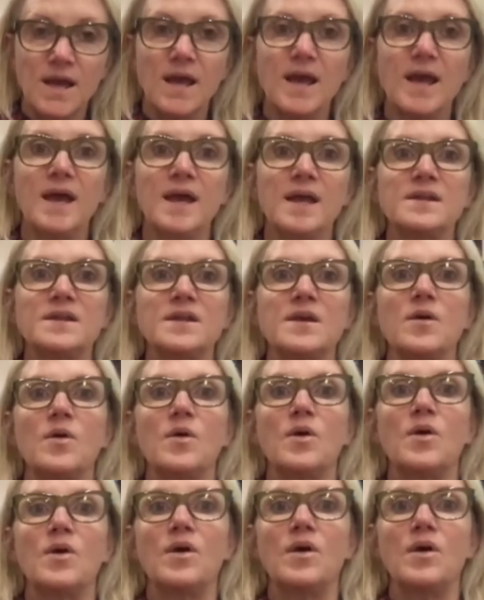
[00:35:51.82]
And
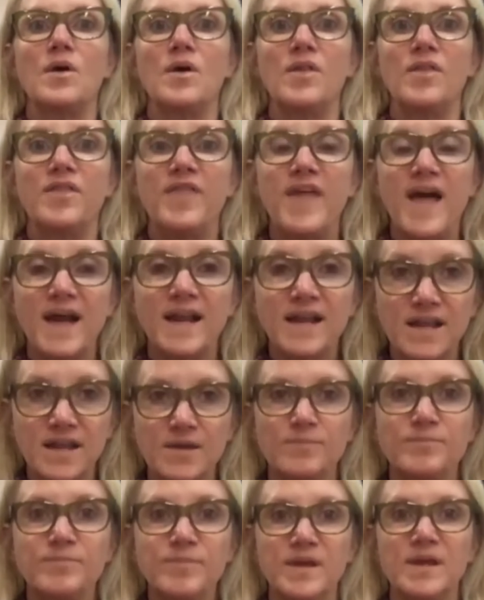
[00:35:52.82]
that
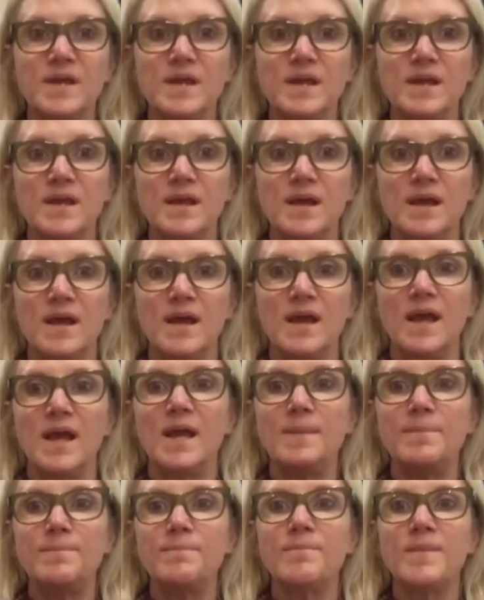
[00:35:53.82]
can be a
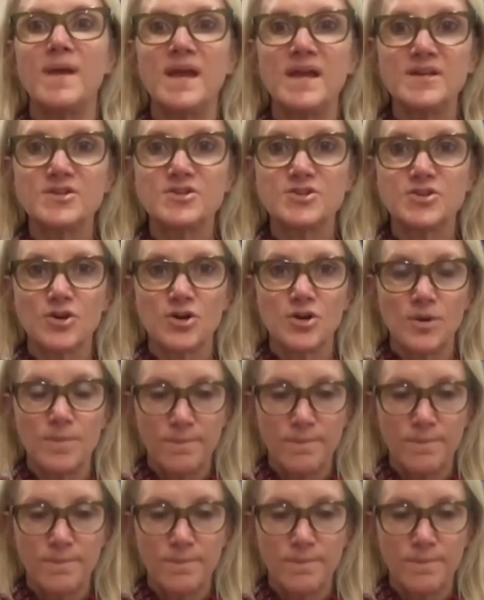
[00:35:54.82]
major,